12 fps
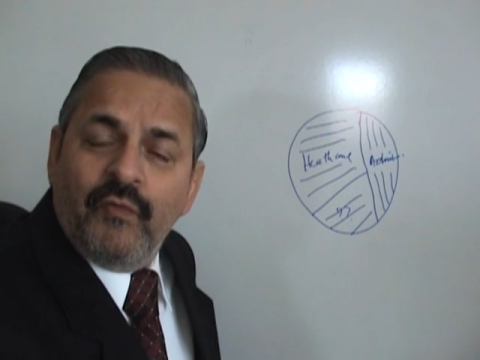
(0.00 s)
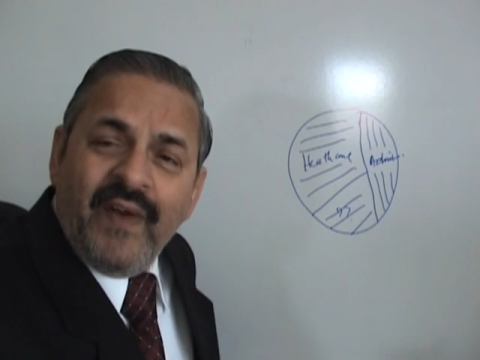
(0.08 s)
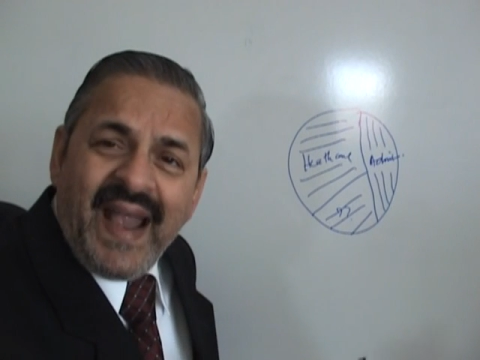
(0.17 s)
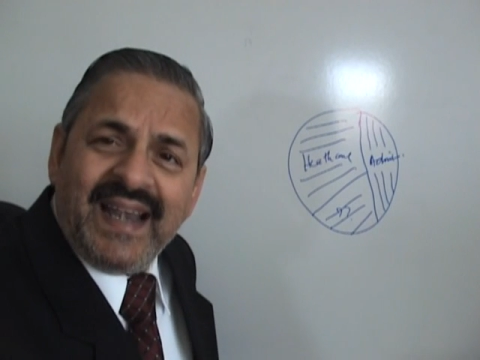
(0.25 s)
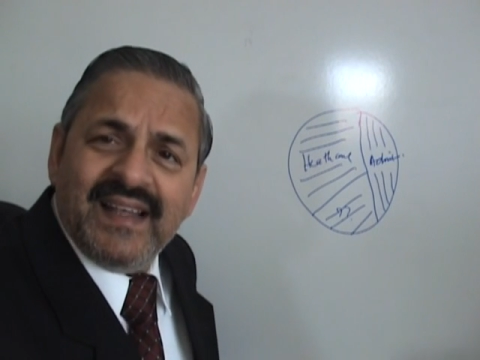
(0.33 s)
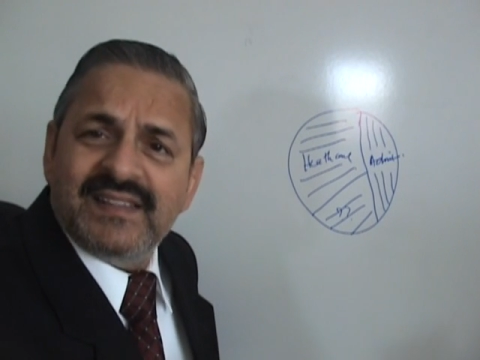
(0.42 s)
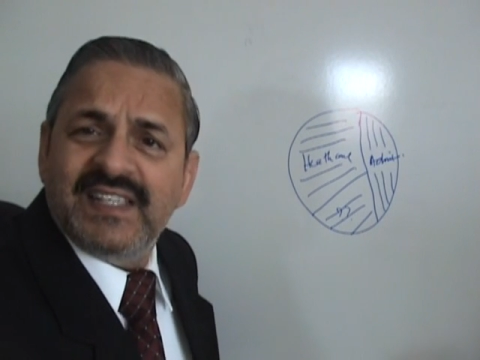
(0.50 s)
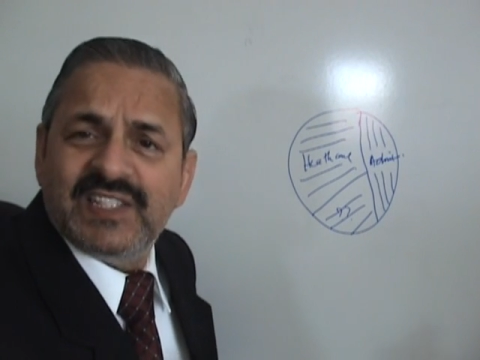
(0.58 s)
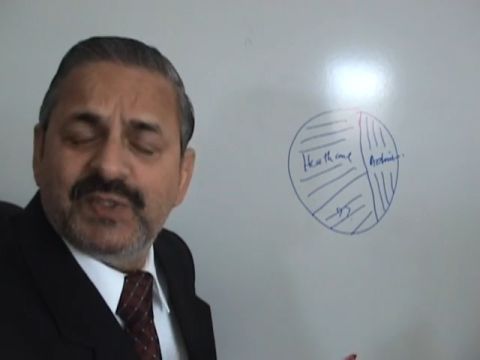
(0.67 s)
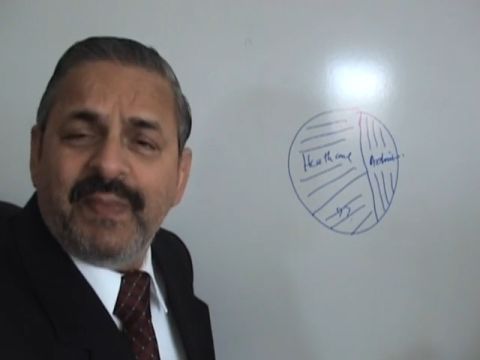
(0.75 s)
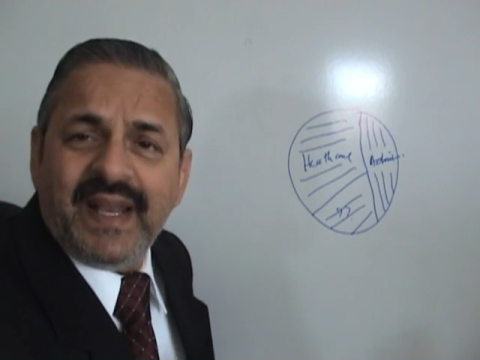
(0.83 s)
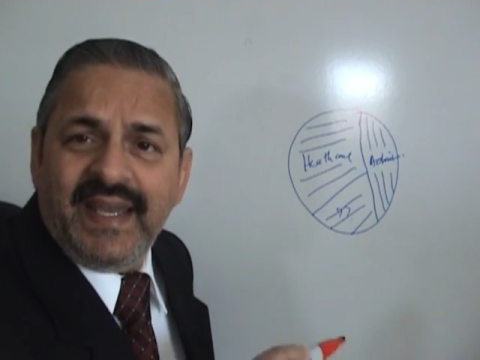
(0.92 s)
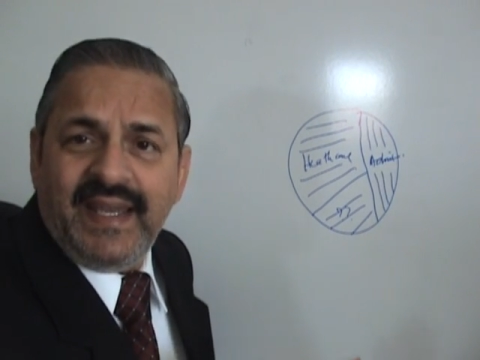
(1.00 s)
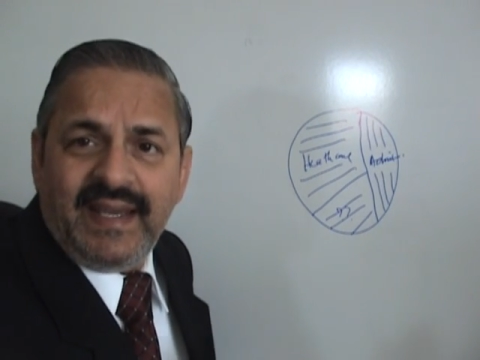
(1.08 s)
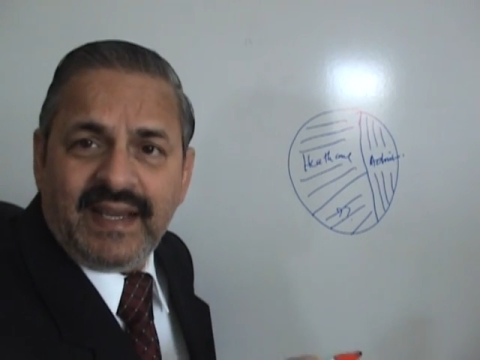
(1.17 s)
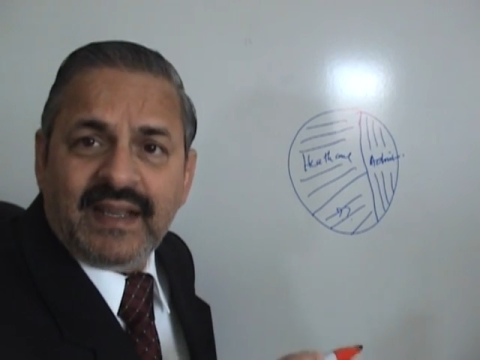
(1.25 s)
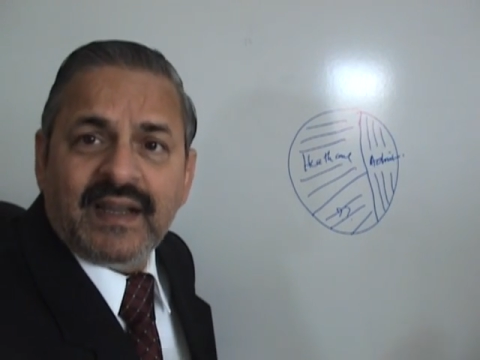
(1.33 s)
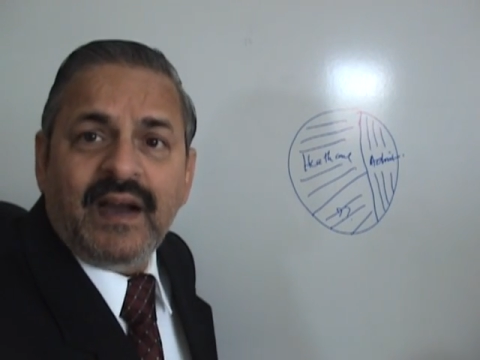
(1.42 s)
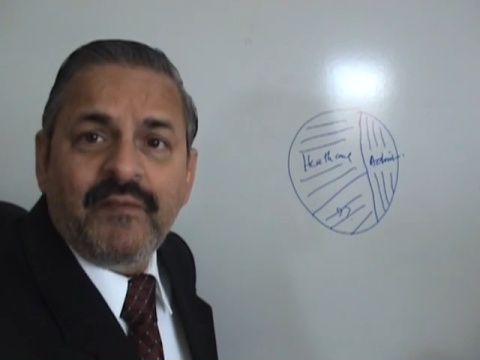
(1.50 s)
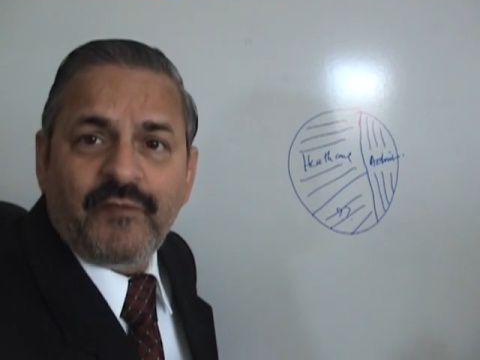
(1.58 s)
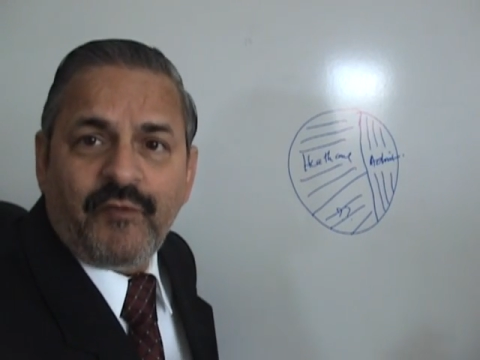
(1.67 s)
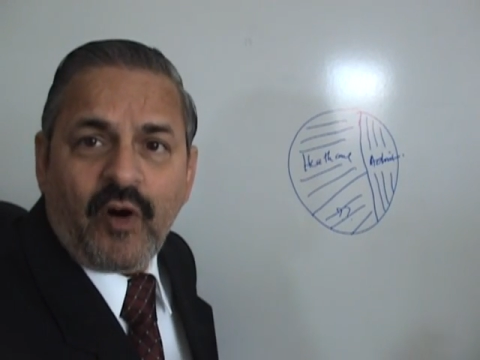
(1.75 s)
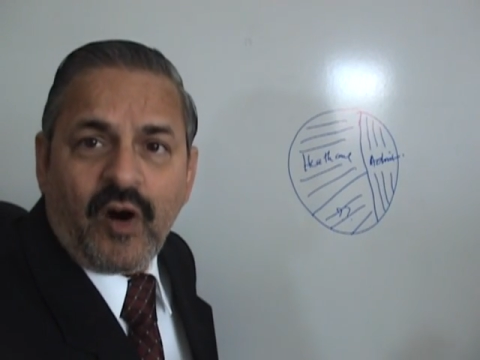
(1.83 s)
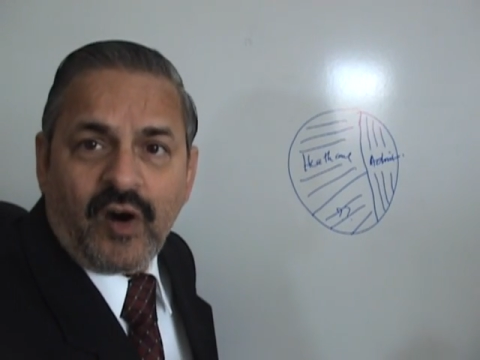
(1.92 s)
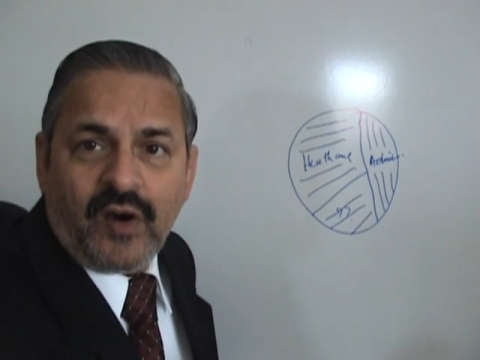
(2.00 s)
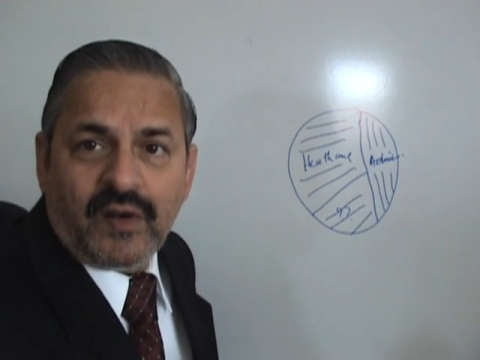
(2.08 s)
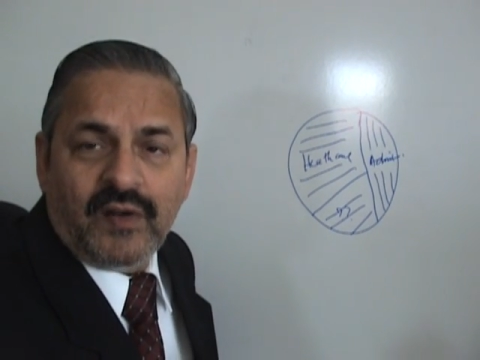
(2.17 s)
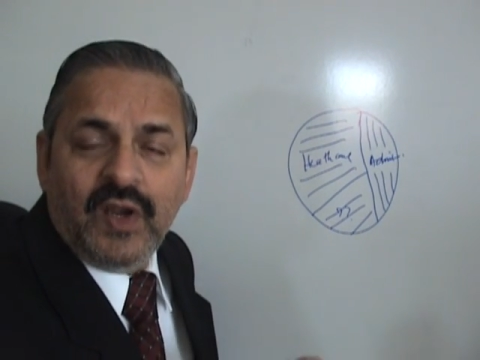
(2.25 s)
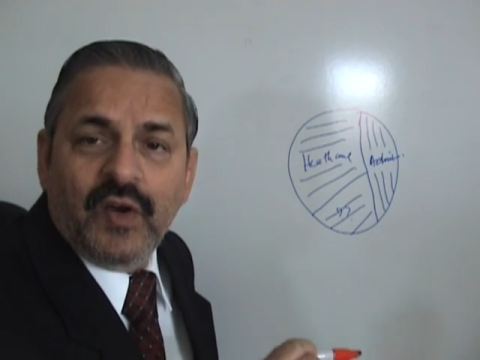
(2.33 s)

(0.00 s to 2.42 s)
where does this money come for